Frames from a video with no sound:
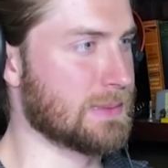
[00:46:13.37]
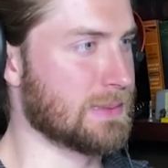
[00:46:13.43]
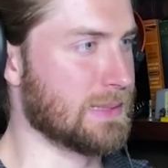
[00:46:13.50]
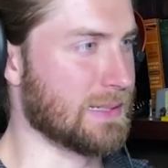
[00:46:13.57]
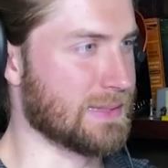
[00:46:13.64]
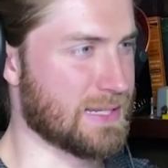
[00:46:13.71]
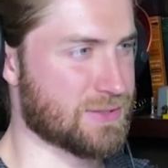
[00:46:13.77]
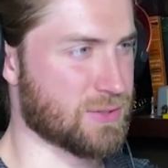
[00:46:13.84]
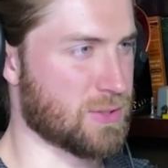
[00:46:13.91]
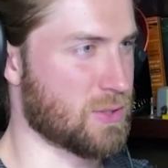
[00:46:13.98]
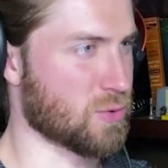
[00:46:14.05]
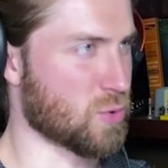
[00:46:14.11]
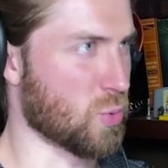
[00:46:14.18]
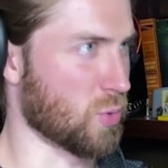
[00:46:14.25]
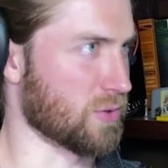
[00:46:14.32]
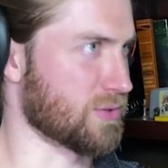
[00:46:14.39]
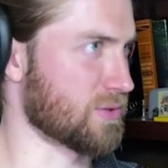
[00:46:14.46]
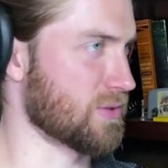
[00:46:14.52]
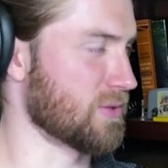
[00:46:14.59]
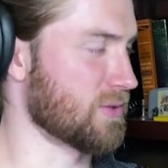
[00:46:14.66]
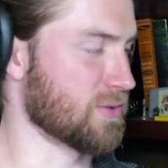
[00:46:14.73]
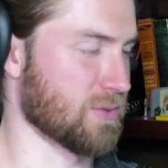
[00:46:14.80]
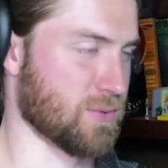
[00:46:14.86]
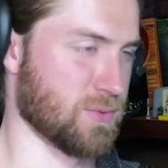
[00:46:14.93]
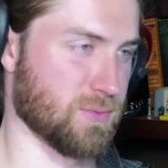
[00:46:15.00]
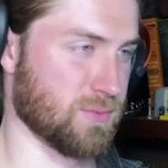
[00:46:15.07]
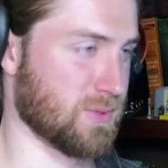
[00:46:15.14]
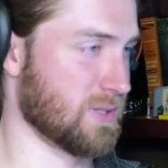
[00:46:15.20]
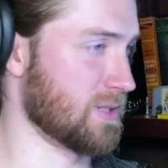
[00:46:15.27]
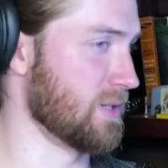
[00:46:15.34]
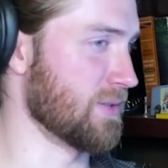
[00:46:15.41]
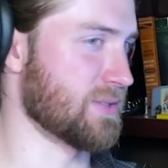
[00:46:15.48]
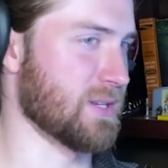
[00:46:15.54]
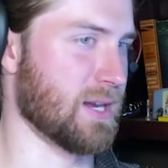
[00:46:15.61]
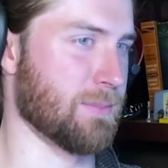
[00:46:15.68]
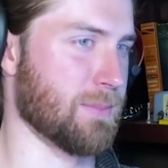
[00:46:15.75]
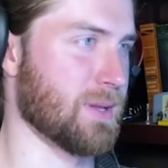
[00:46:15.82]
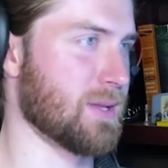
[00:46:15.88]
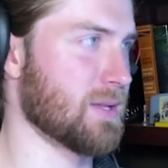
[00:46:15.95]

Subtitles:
And that's all quartz, so another time.